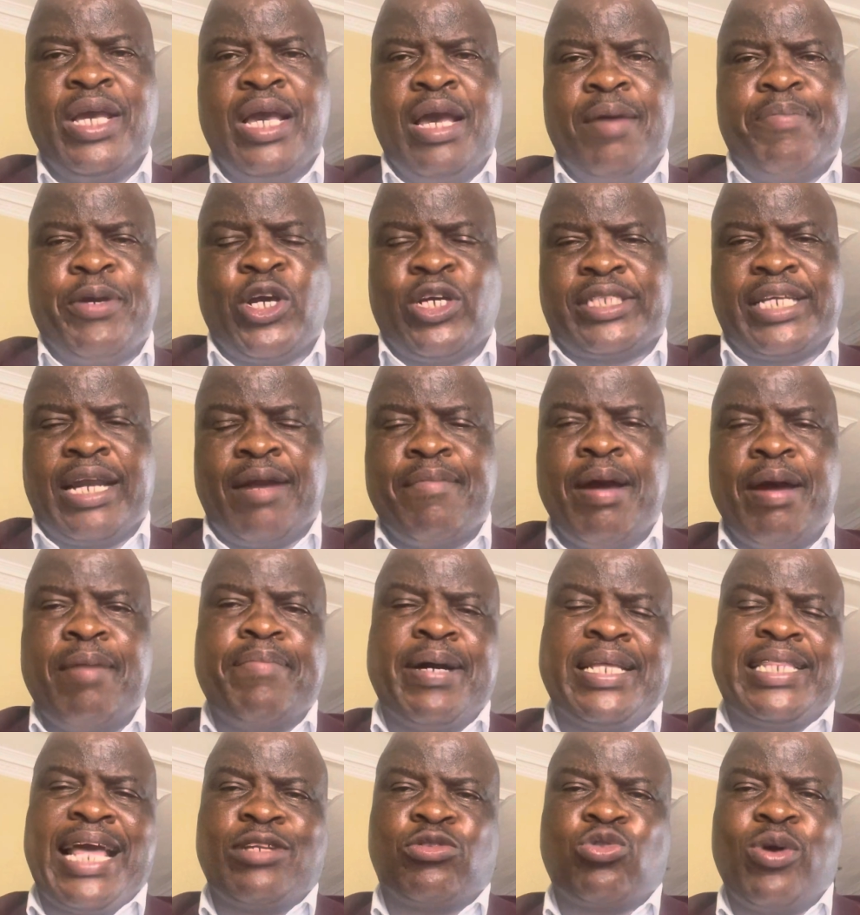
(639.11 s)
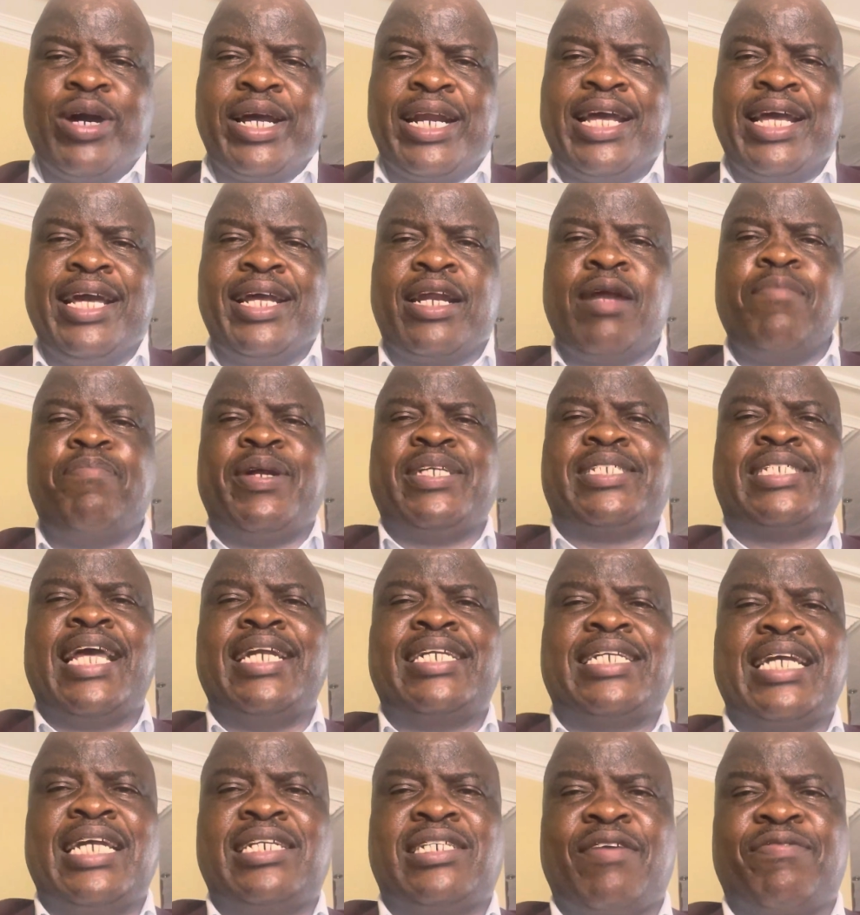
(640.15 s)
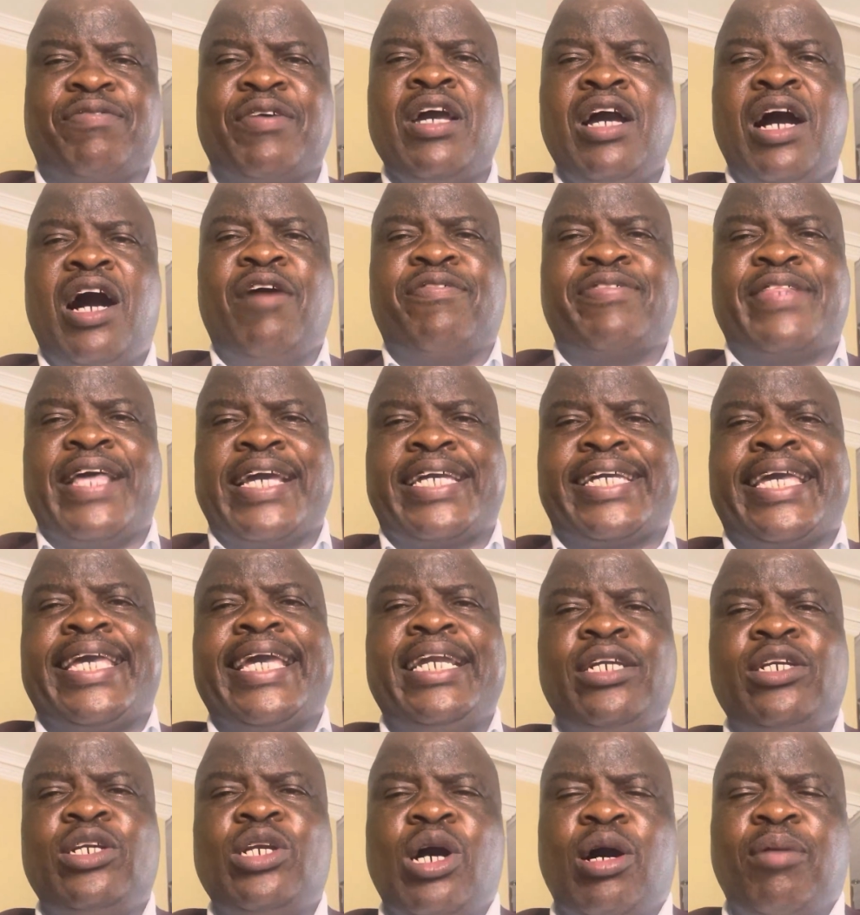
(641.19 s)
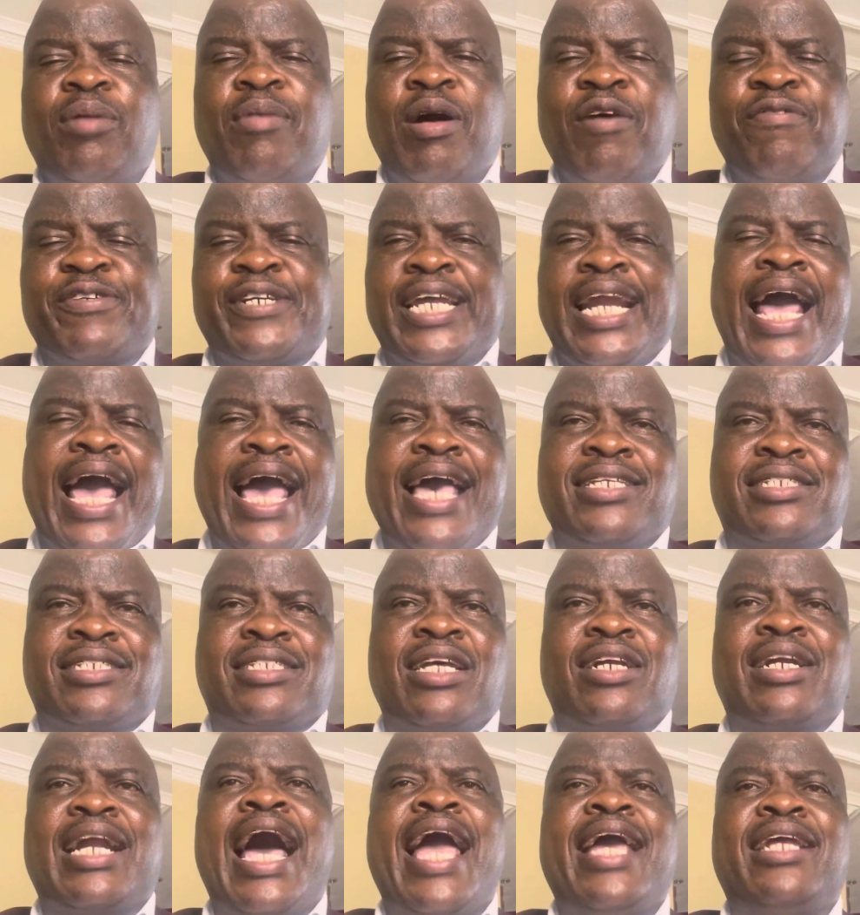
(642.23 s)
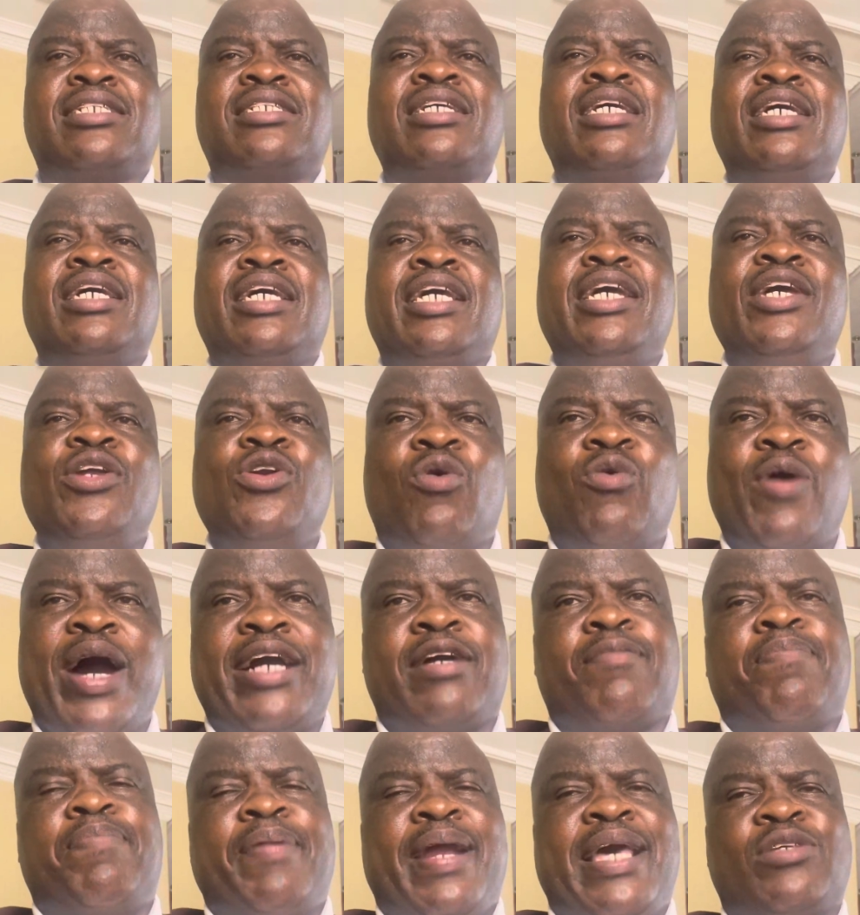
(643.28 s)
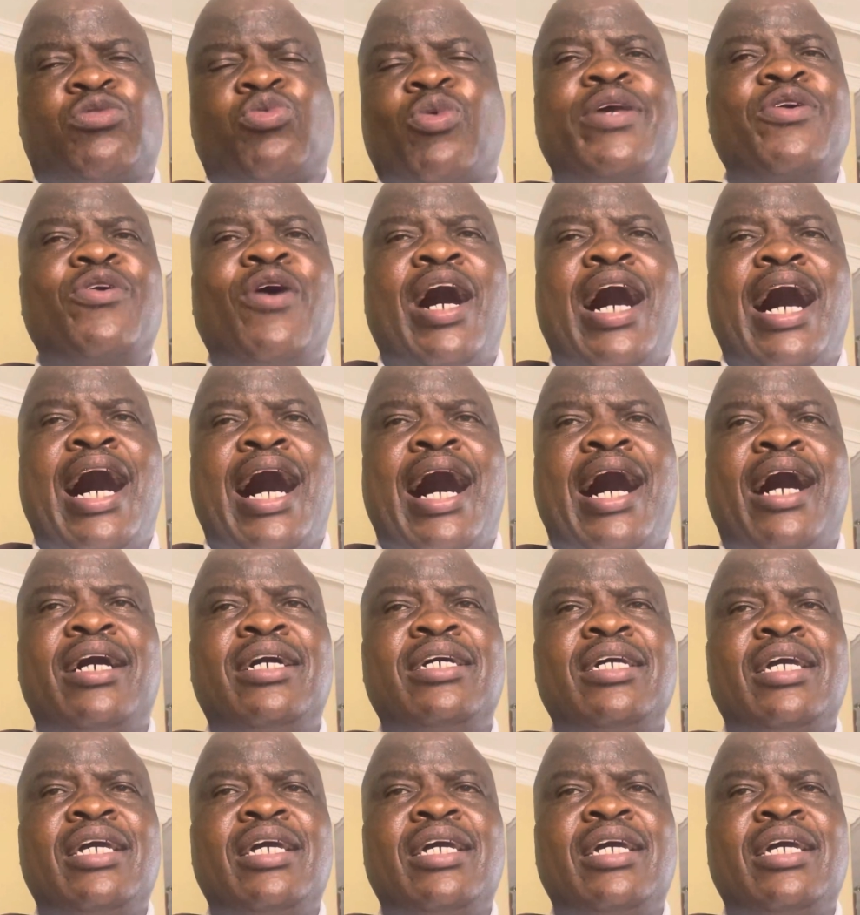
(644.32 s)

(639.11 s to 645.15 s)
Because remember that you are a representative of the kingdom of Christ right in your workplace where you are.